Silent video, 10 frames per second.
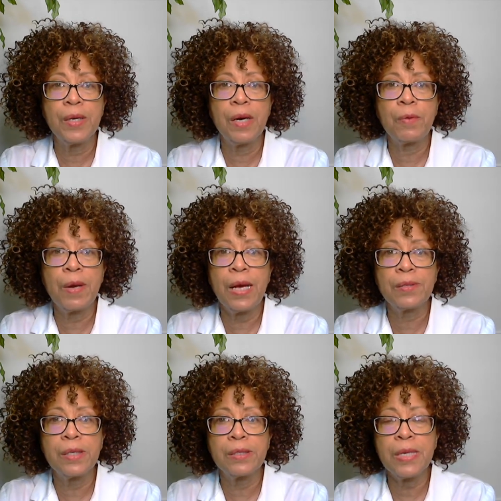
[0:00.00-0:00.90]
around
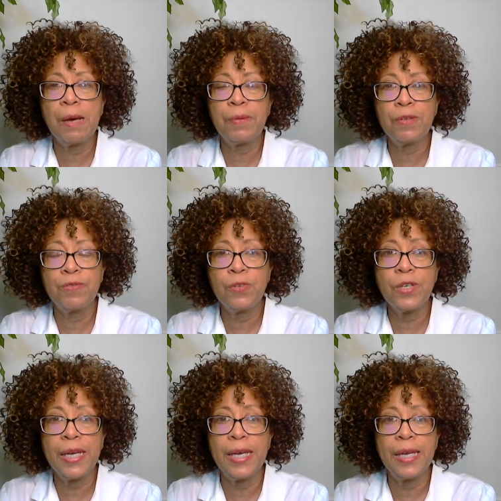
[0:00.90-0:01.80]
the top of the
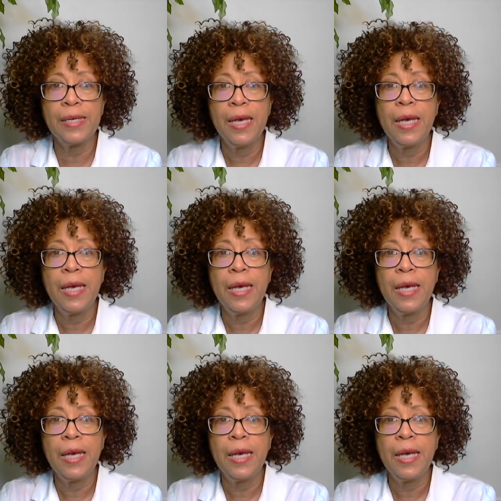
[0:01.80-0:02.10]
forehead,